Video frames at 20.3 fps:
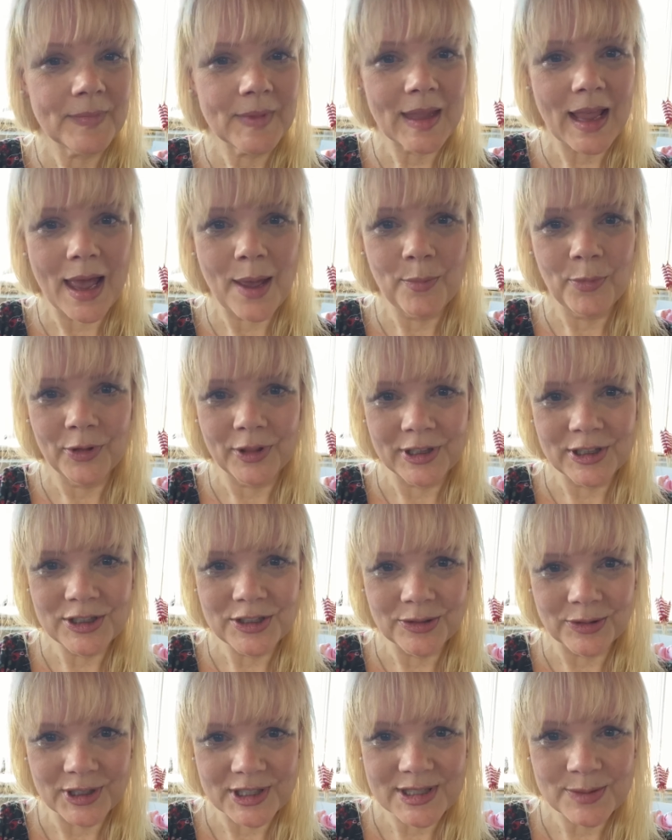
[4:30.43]
I'm willing
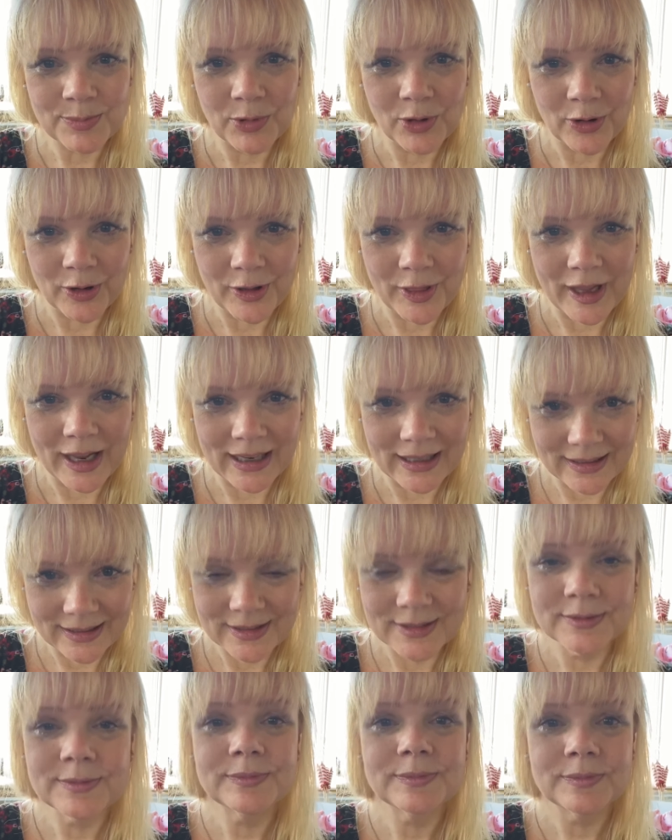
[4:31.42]
to explore that
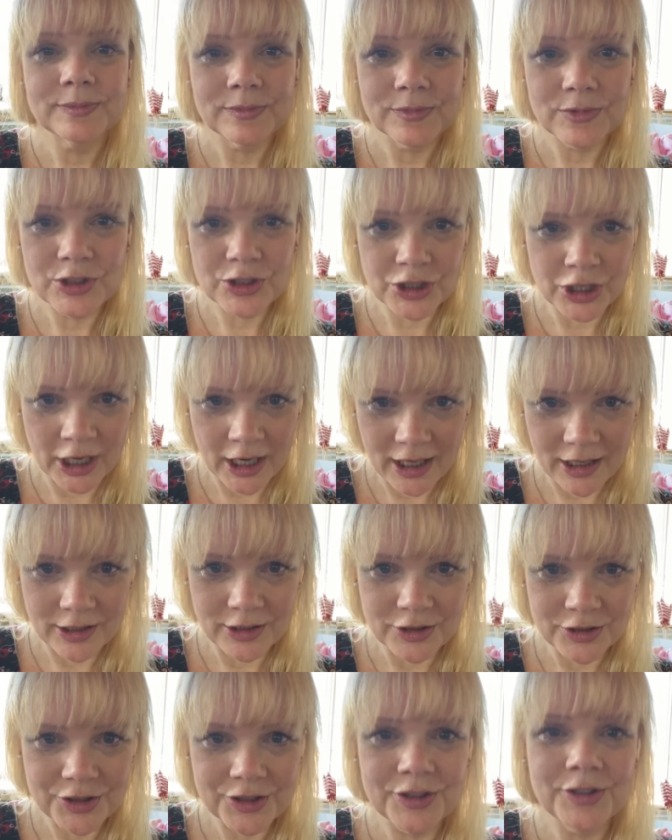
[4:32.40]

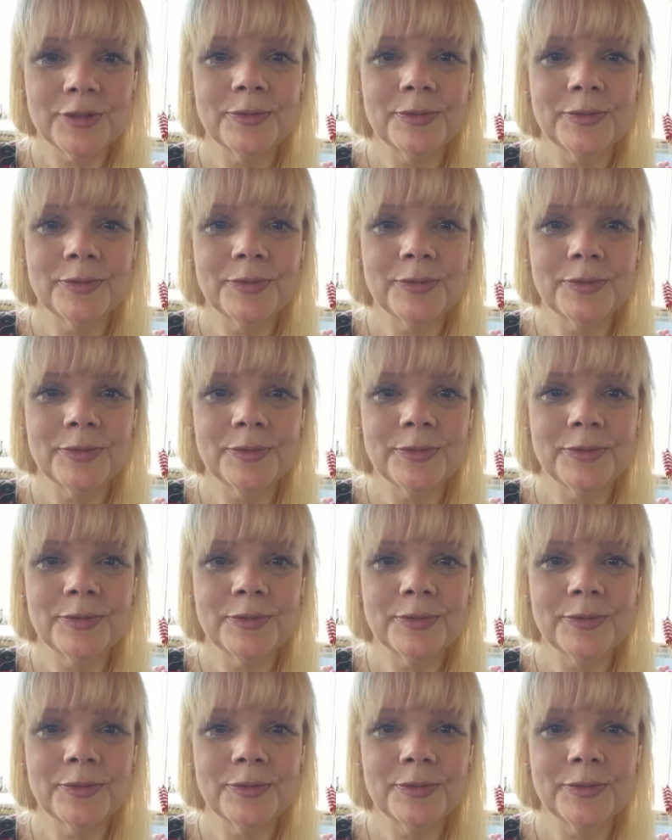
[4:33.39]
change.